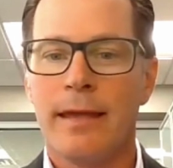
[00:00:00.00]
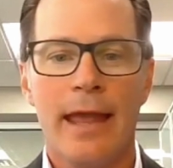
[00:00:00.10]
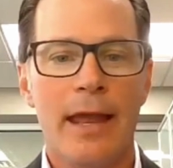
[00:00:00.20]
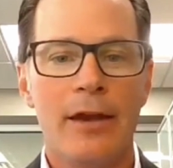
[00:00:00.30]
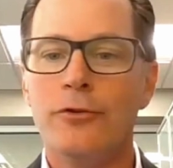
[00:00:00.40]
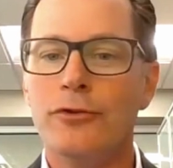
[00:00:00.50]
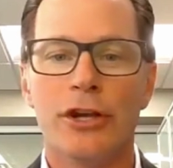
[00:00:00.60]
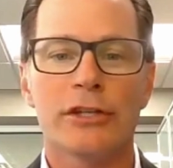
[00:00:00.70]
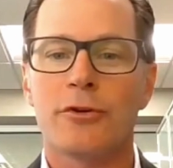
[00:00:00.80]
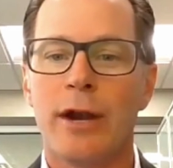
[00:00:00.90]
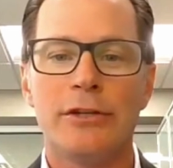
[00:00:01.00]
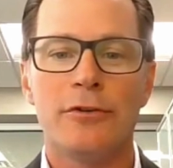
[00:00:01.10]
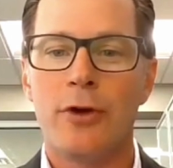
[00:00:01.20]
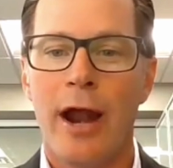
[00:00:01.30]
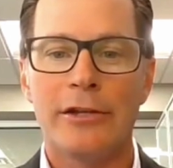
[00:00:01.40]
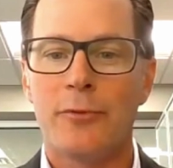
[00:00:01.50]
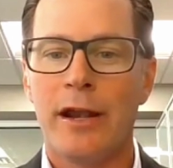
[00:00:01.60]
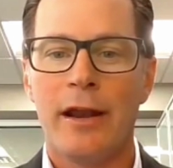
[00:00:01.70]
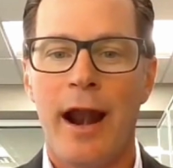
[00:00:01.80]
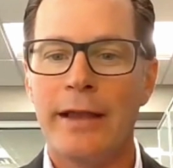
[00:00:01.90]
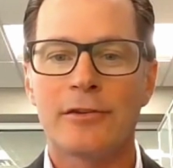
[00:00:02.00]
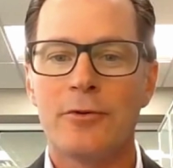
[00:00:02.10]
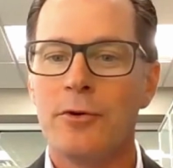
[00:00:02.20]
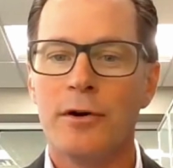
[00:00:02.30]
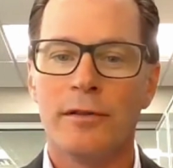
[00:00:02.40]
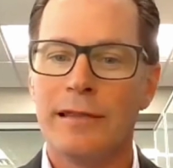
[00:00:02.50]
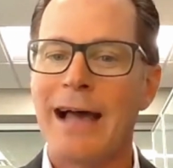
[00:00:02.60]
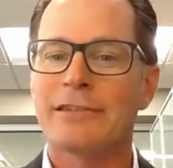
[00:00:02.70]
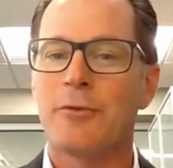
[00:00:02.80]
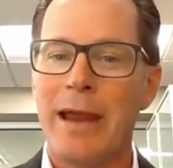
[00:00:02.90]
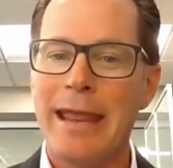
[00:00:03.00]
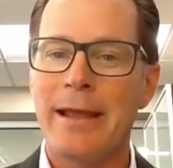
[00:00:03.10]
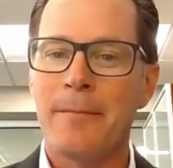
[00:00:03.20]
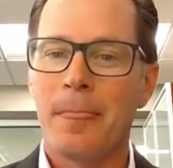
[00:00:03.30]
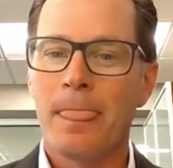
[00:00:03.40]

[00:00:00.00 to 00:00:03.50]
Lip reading: kid who just graduated high school last week,